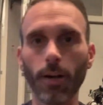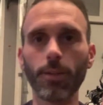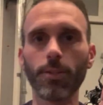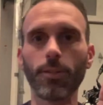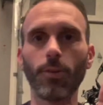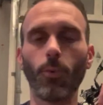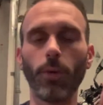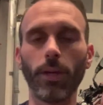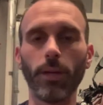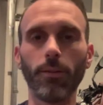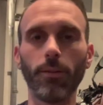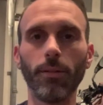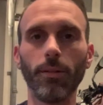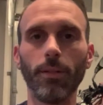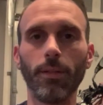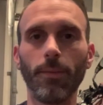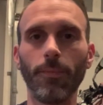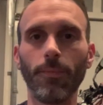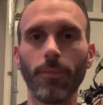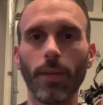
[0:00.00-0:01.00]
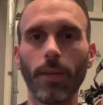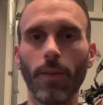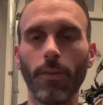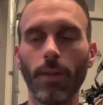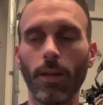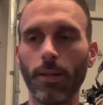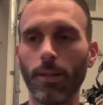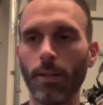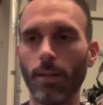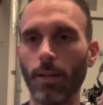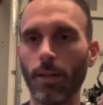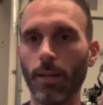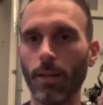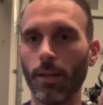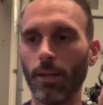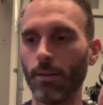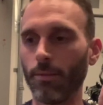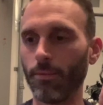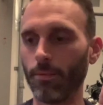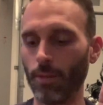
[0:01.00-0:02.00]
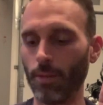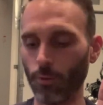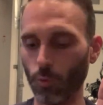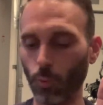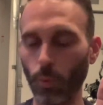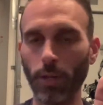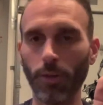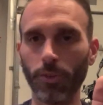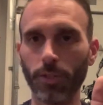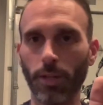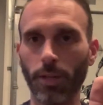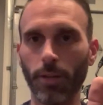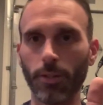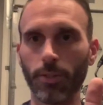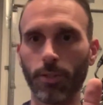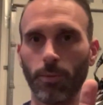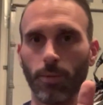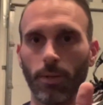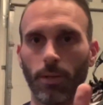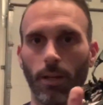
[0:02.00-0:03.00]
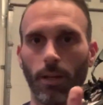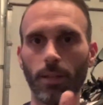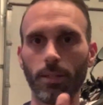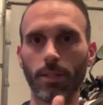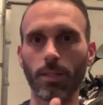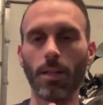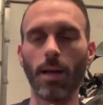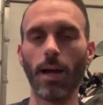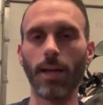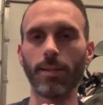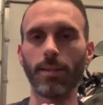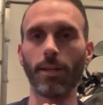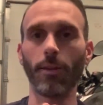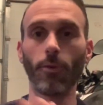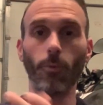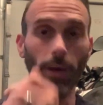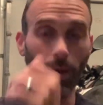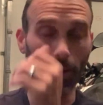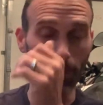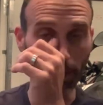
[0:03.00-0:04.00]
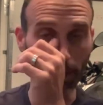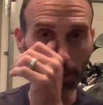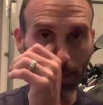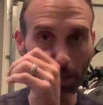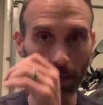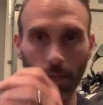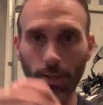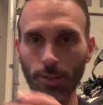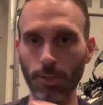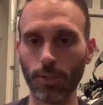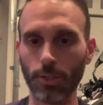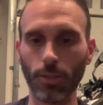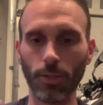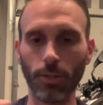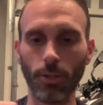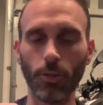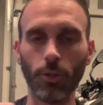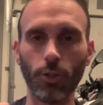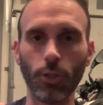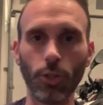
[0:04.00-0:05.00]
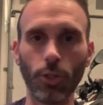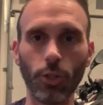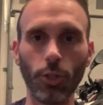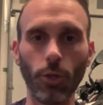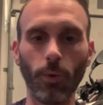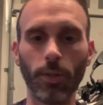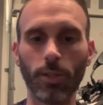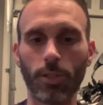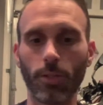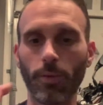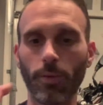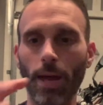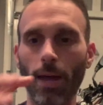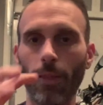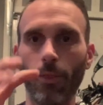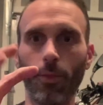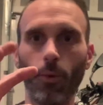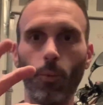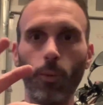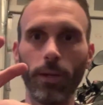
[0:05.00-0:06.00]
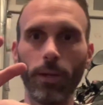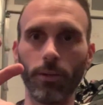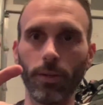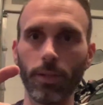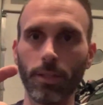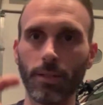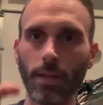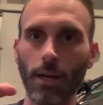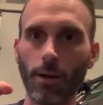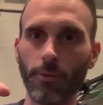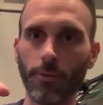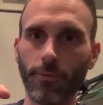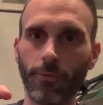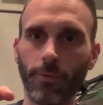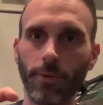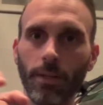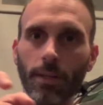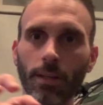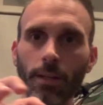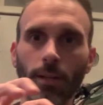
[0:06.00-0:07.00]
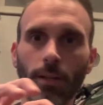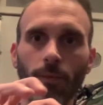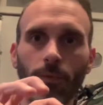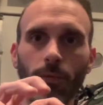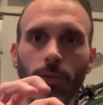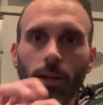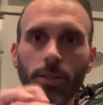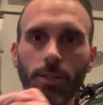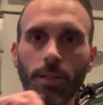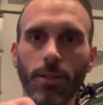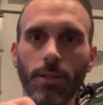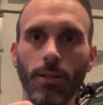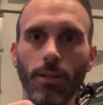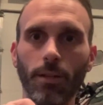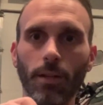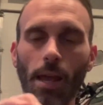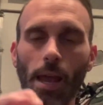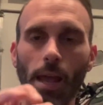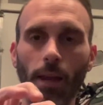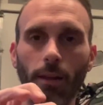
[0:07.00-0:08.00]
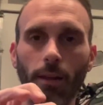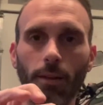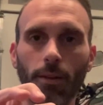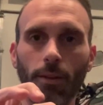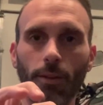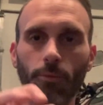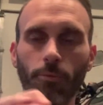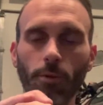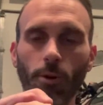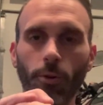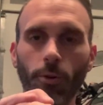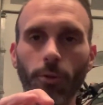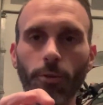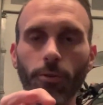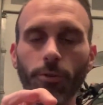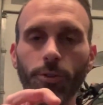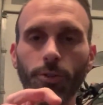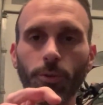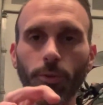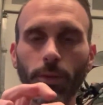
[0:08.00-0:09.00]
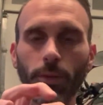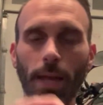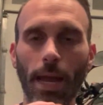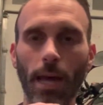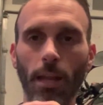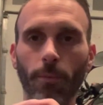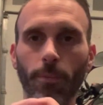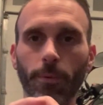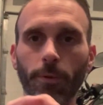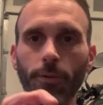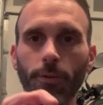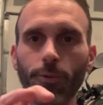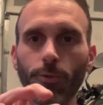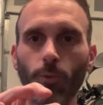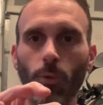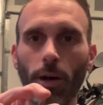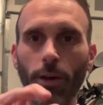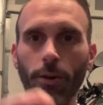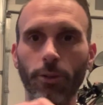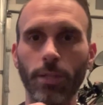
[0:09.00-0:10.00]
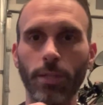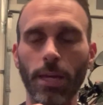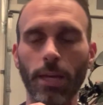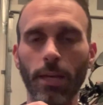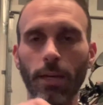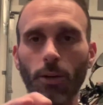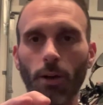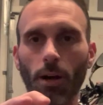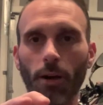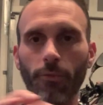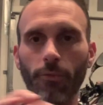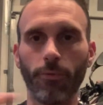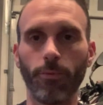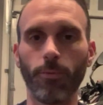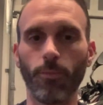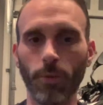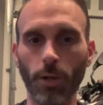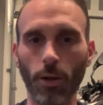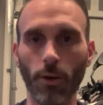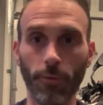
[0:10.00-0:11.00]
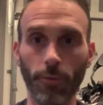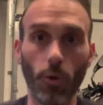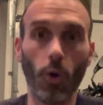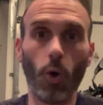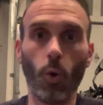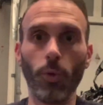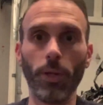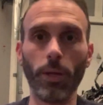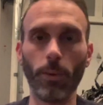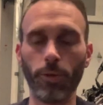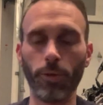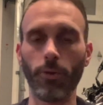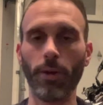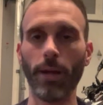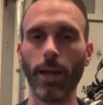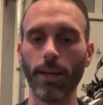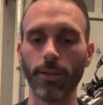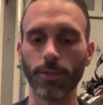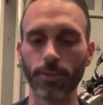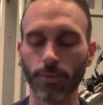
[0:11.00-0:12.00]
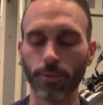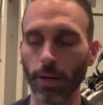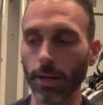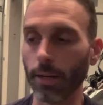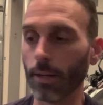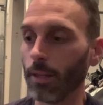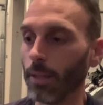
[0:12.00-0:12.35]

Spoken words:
wheel, and then there's wheels on it, so it kind of slides out of the way. And the idea is you do it so that the wheel itself doesn't hit the rotors or the calipers while you're taking it off, if you're holding it with your hands, right?